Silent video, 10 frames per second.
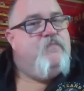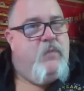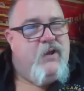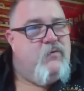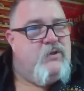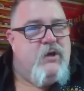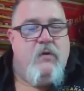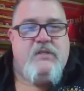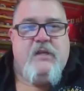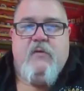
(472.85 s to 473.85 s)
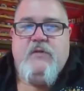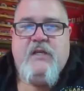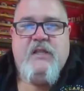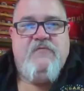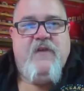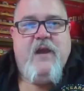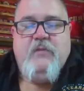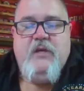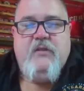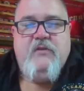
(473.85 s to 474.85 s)
But it was always there. It was in the
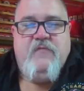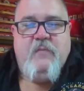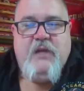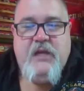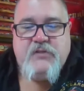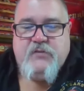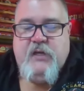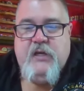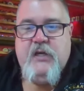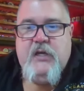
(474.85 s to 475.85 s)
family, the family history.